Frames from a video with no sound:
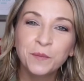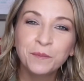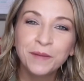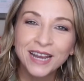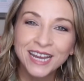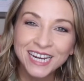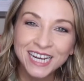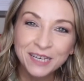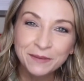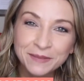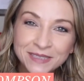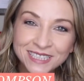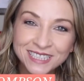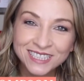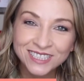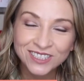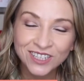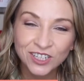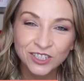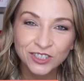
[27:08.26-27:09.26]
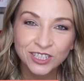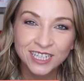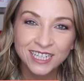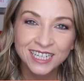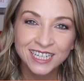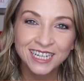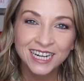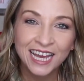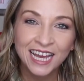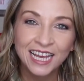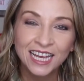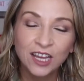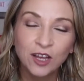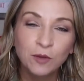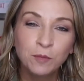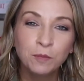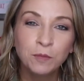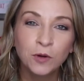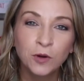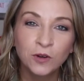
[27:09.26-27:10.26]
my name is Cassandra, and I
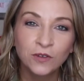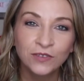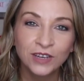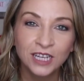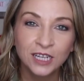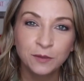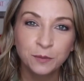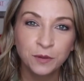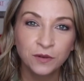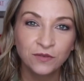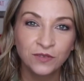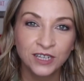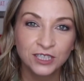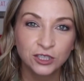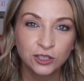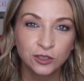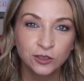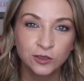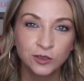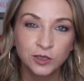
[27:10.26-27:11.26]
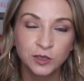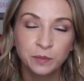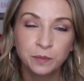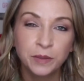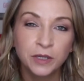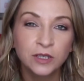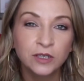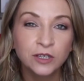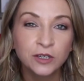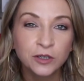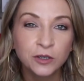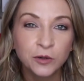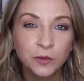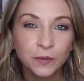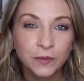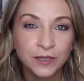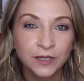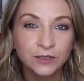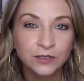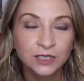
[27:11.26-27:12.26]
help motivated professionals build their
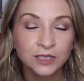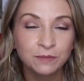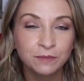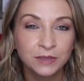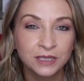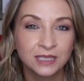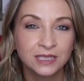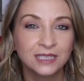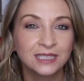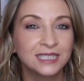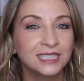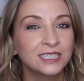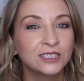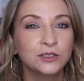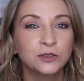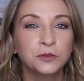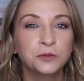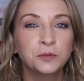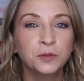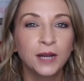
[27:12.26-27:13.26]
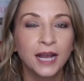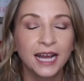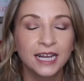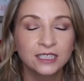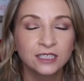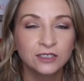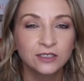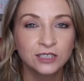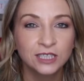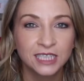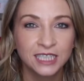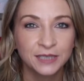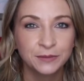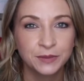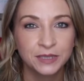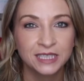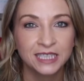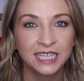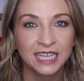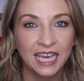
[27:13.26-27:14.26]
careers and businesses through practical
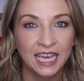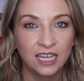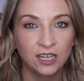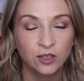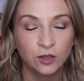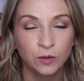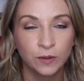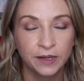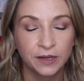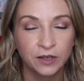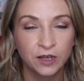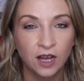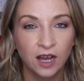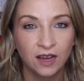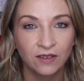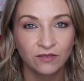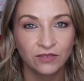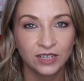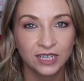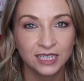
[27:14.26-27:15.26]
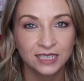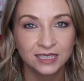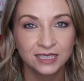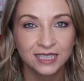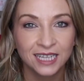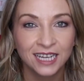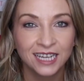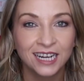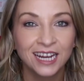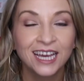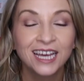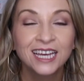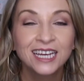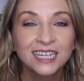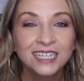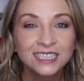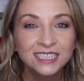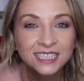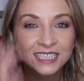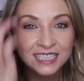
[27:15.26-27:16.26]
tips to gain career confidence. And
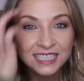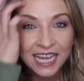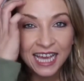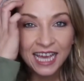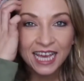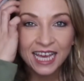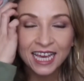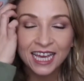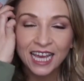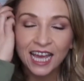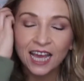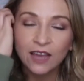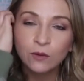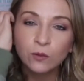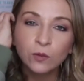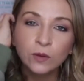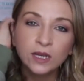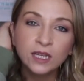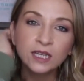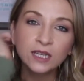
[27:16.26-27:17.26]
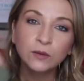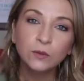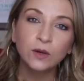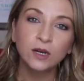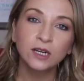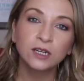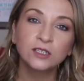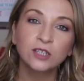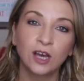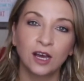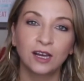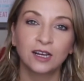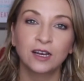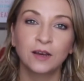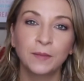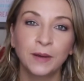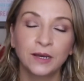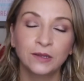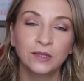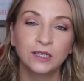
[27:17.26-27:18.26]
today, I really want to talk
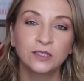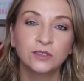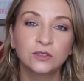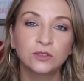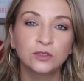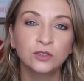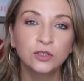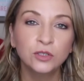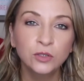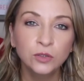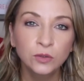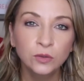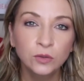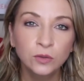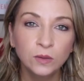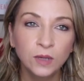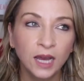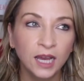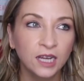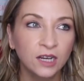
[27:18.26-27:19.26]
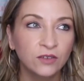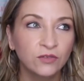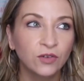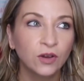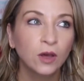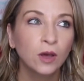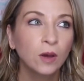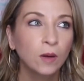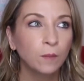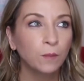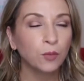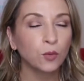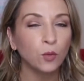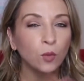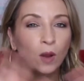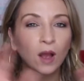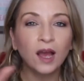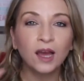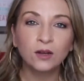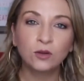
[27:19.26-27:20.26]
about these two kind of
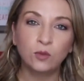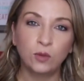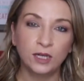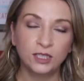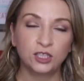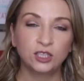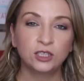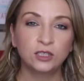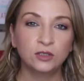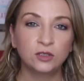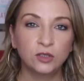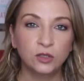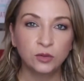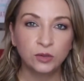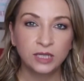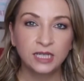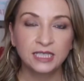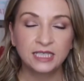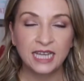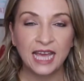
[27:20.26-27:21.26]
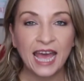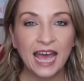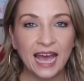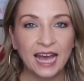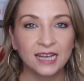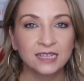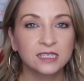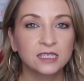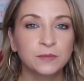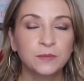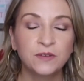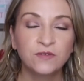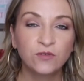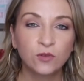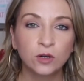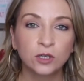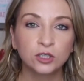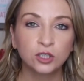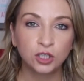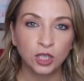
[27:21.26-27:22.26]
broad questions you need to ask
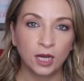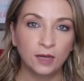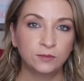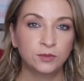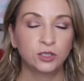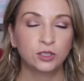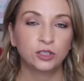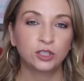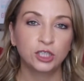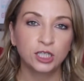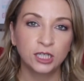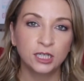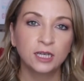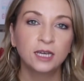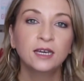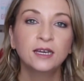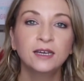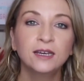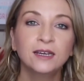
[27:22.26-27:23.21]
before job searching.